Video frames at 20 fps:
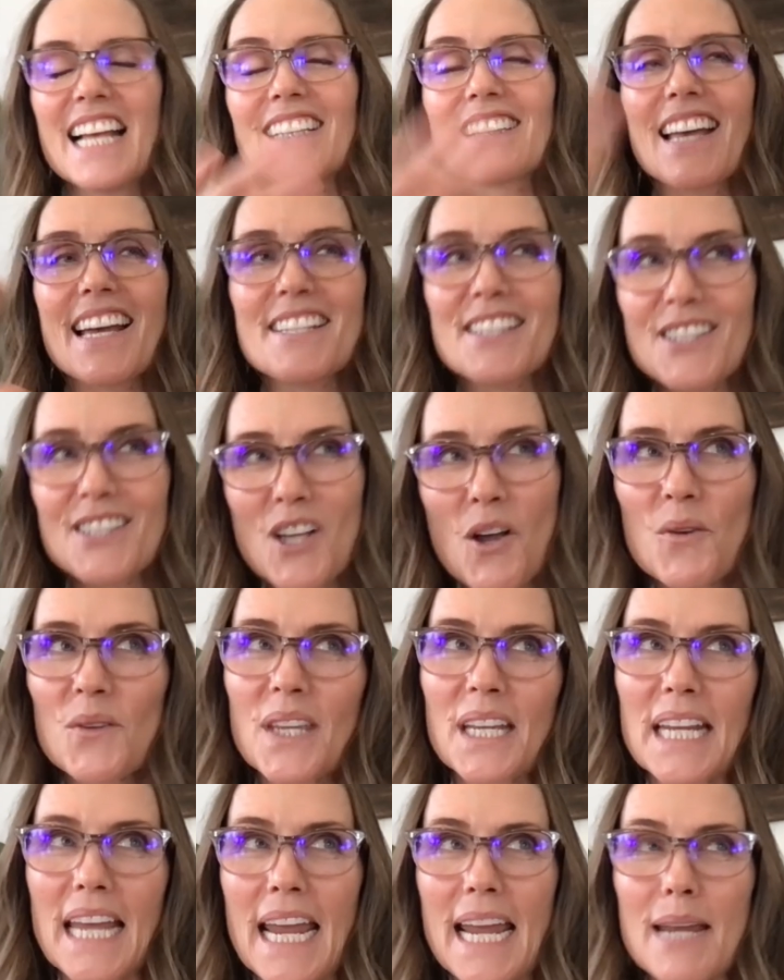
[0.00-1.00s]
Less so
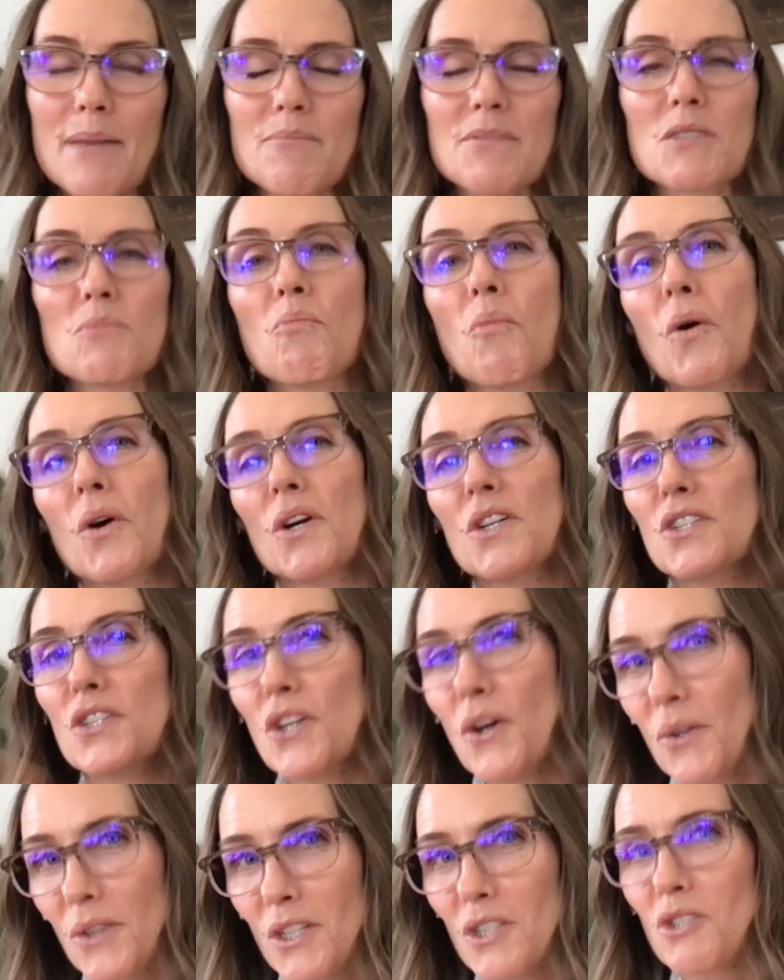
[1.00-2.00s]
the games, more
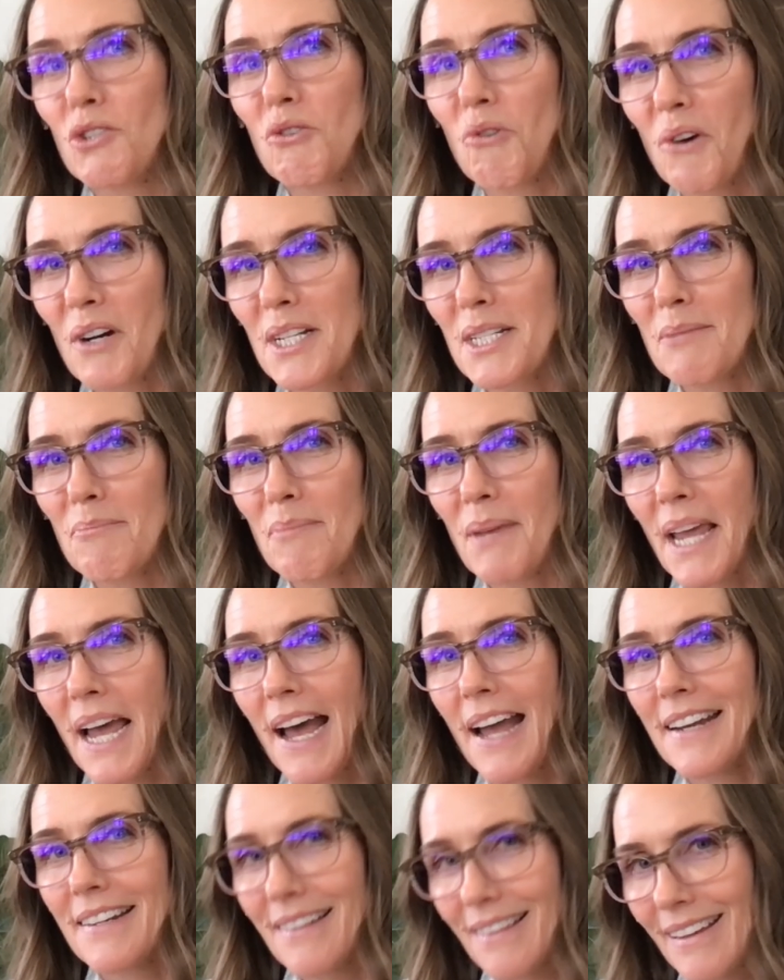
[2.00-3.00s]
so the stories
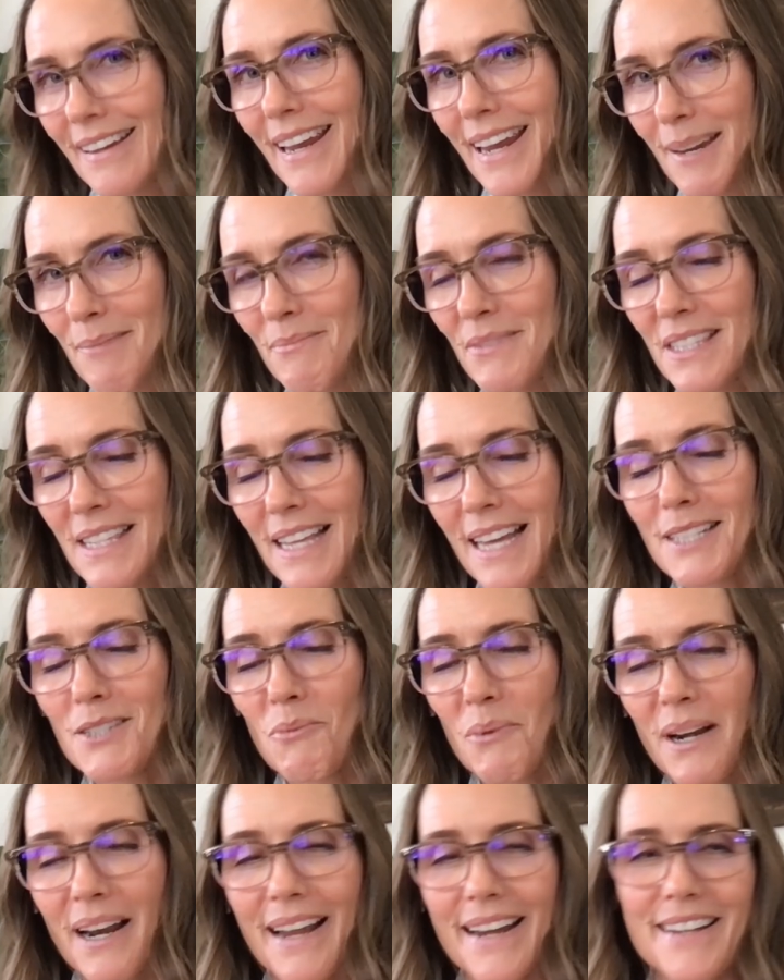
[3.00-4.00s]
behind the games.
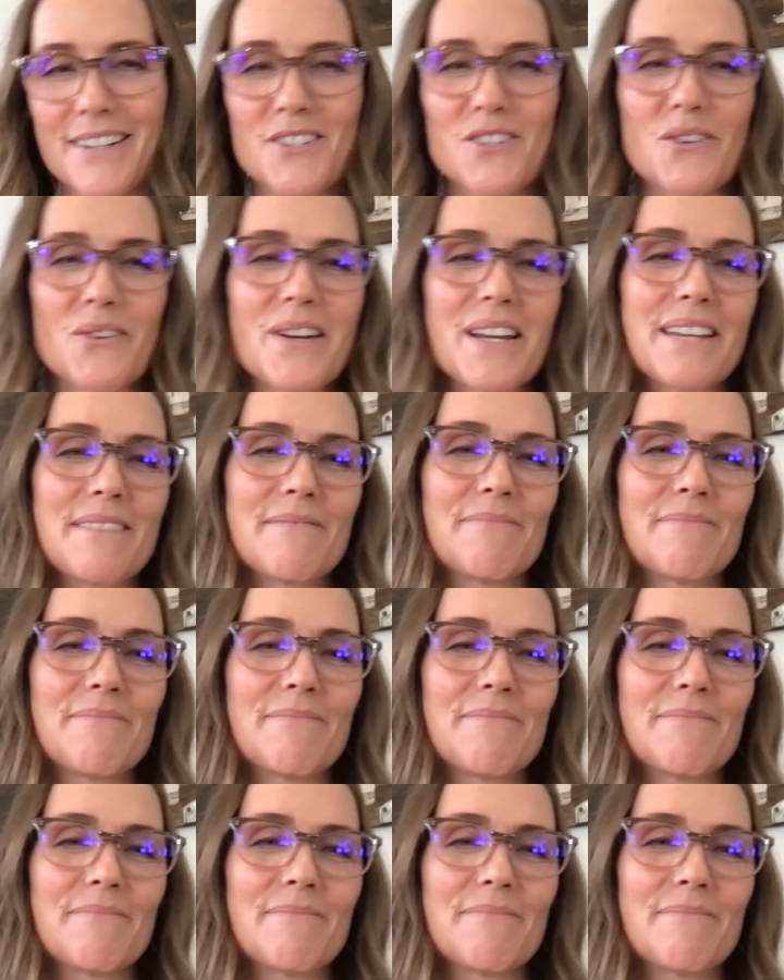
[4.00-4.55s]
That's what I enjoy.